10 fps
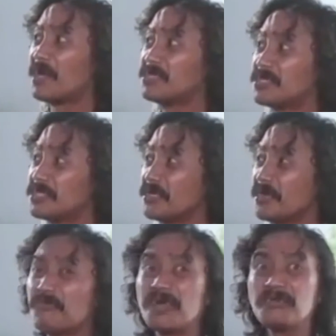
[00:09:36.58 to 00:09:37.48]
Mother,
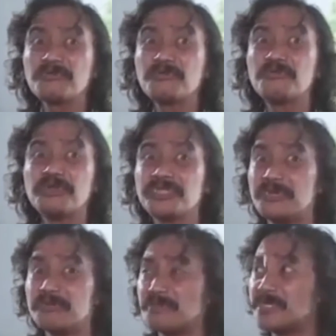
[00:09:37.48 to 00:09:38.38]
why don't you
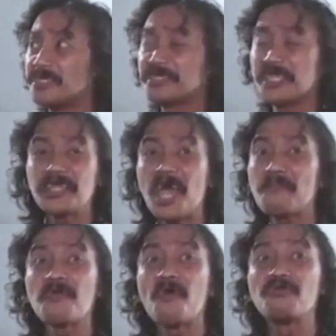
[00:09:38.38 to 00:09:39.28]
greet them?
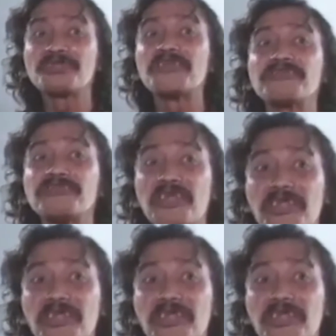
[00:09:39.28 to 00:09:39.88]
Say Happy All Saints